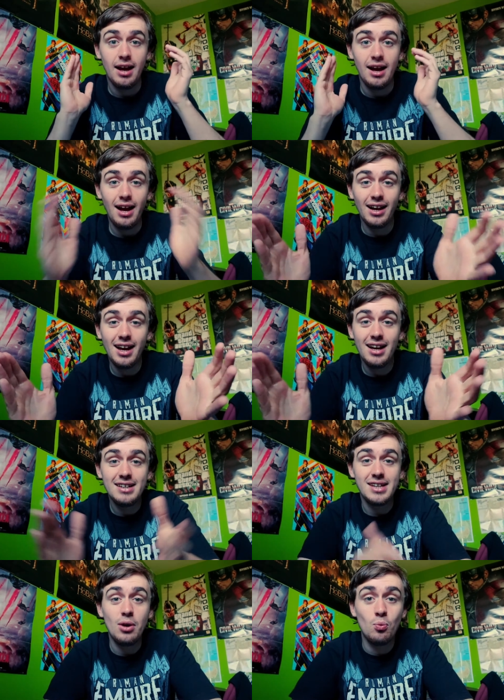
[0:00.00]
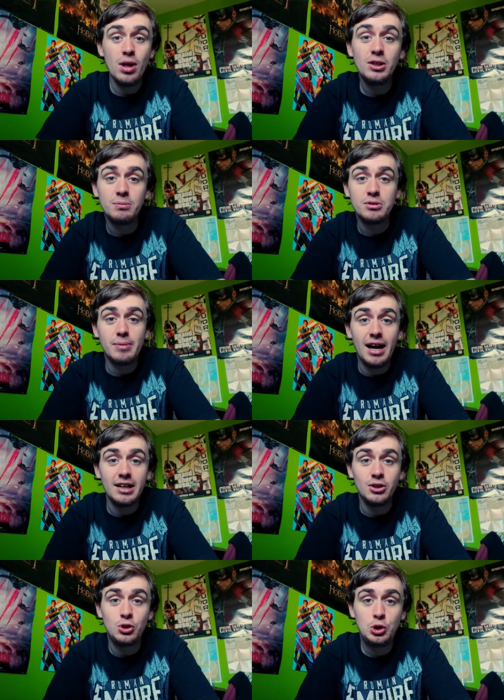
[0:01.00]
Hi guys, and welcome to my
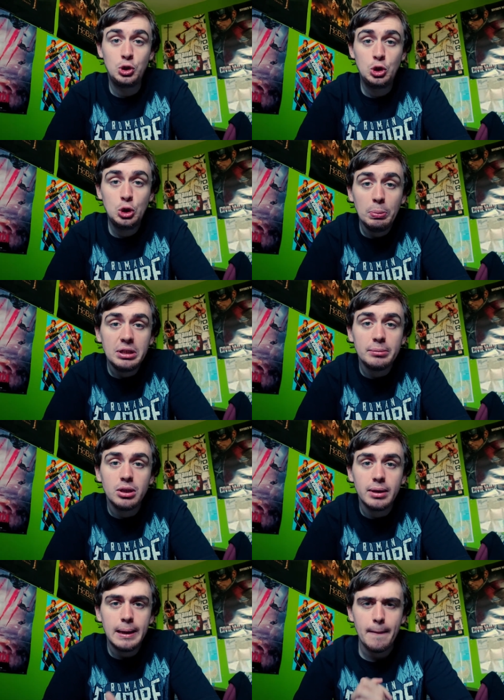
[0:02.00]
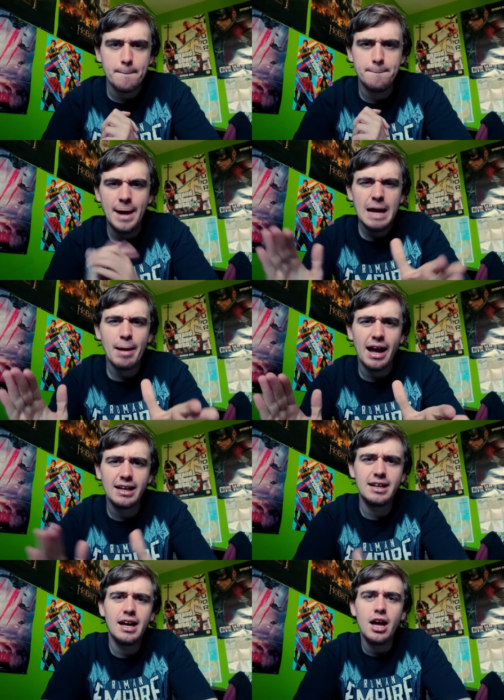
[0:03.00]
WWE
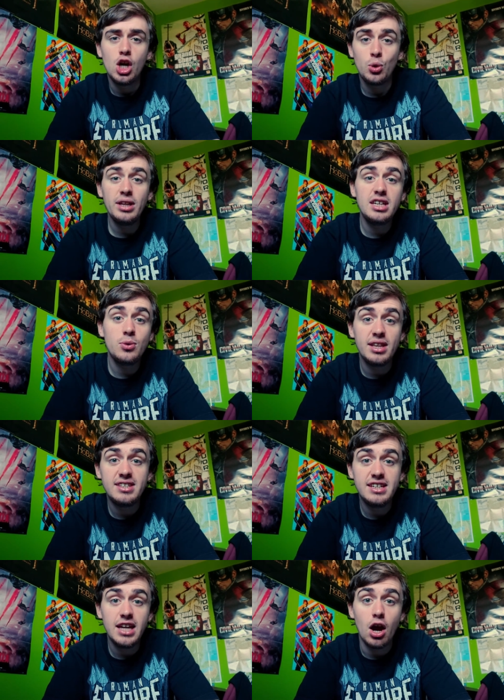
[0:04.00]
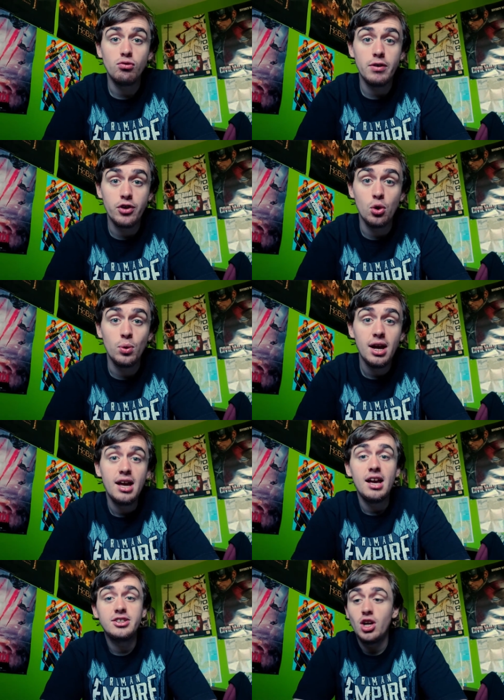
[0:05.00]
Payback 2020 review.
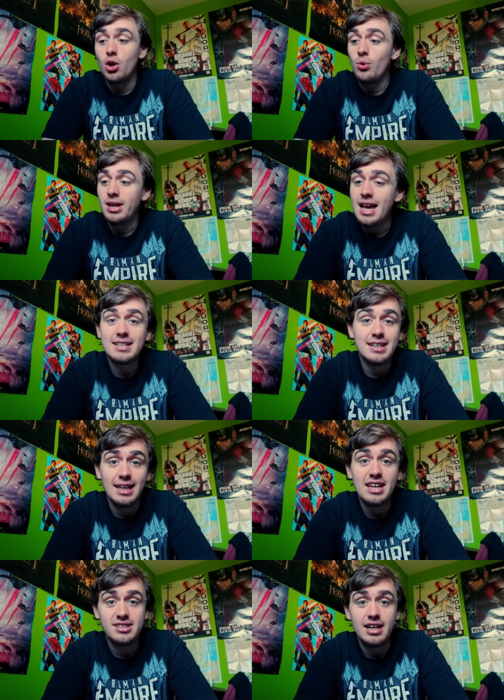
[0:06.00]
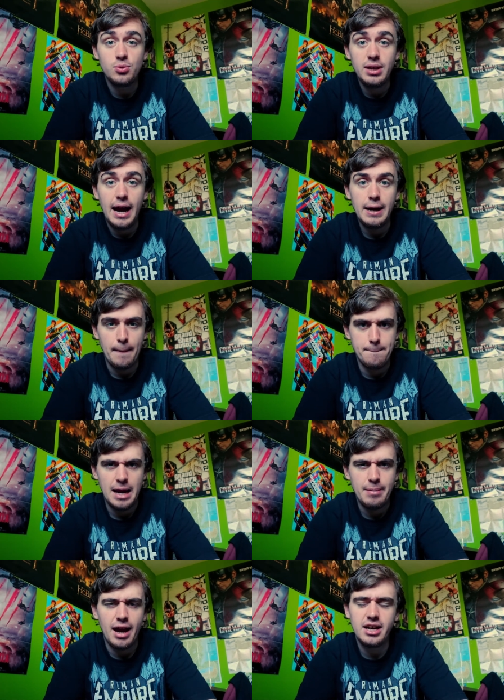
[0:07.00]
So yes, last night we had
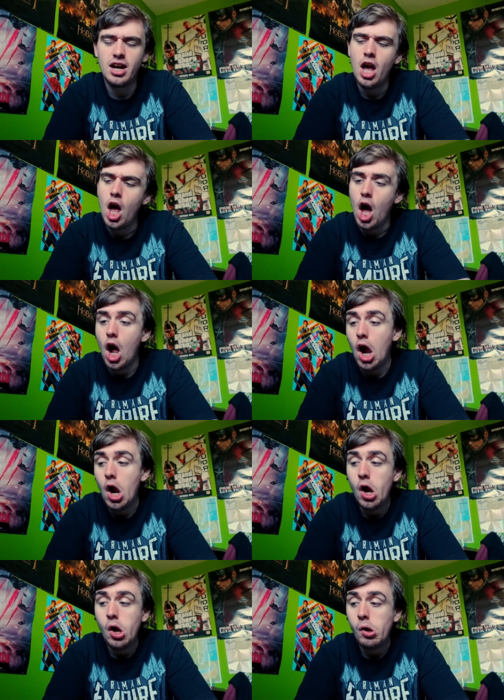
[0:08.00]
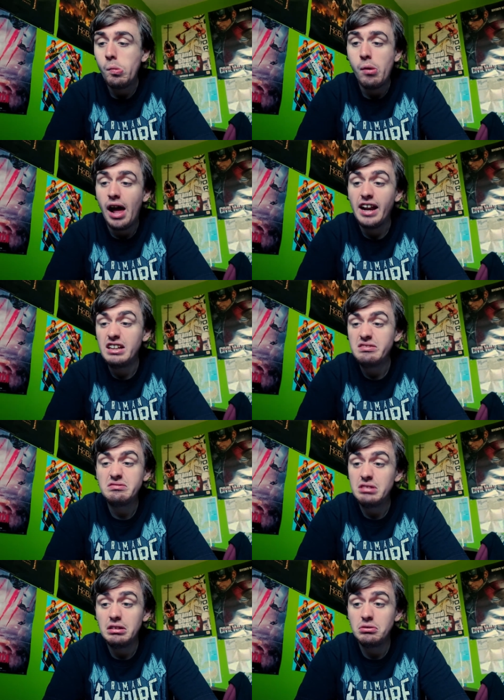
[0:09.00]
Payback, and I thought
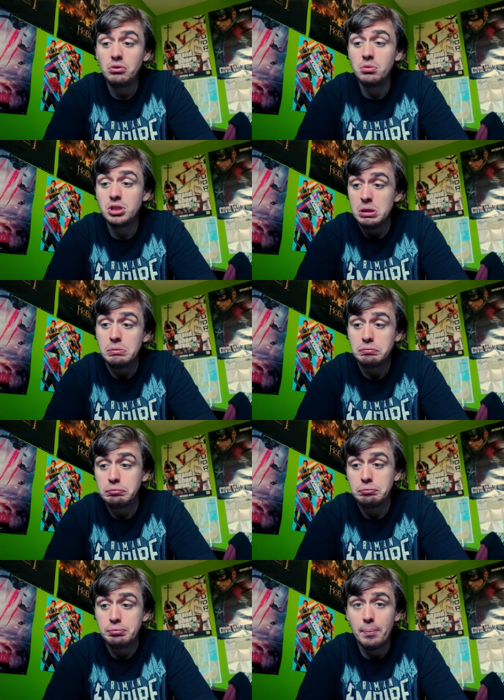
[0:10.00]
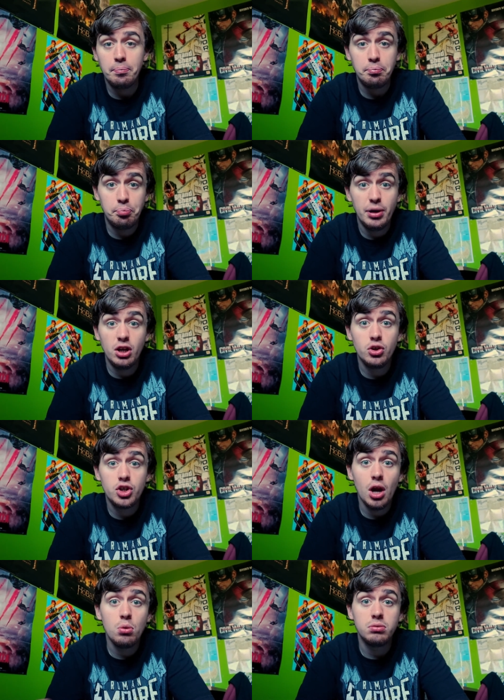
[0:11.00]
it was a pretty good
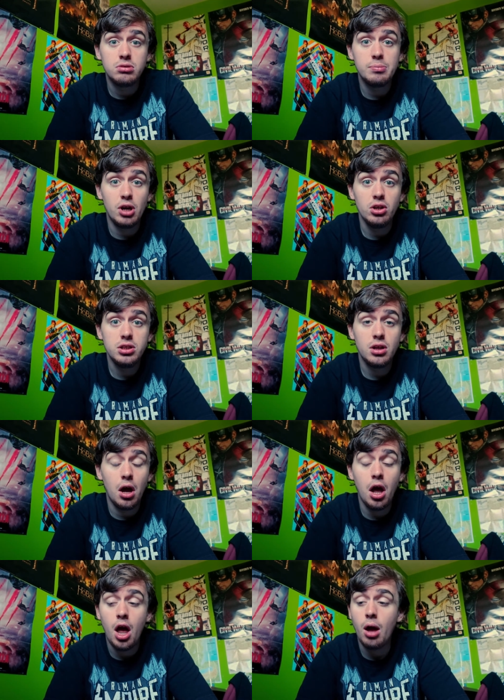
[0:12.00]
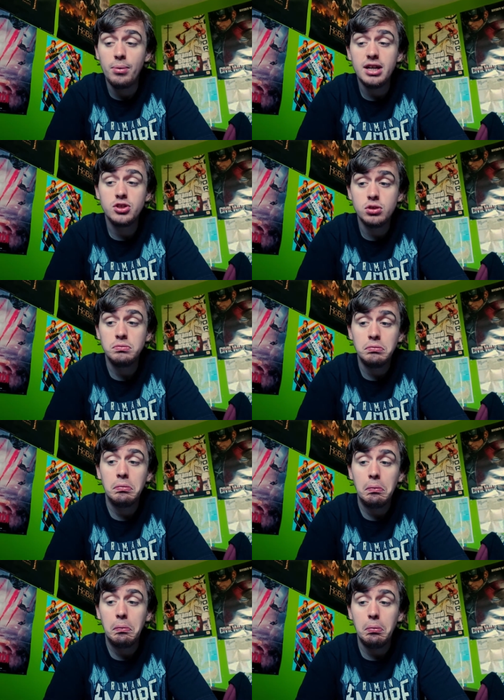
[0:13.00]
show, to be honest. We had
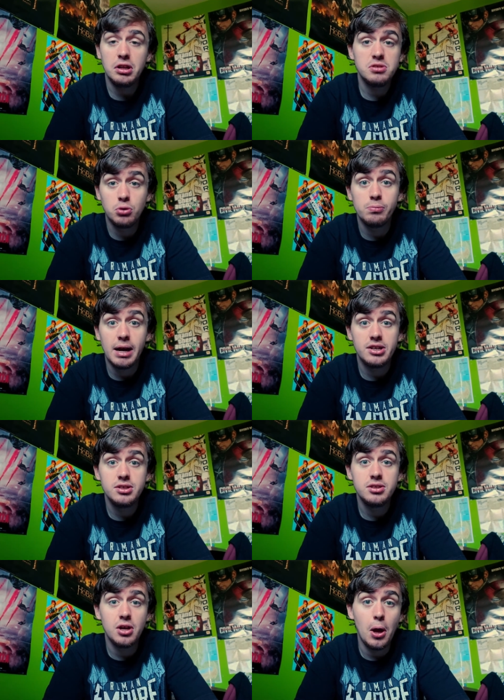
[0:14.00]
some good matches,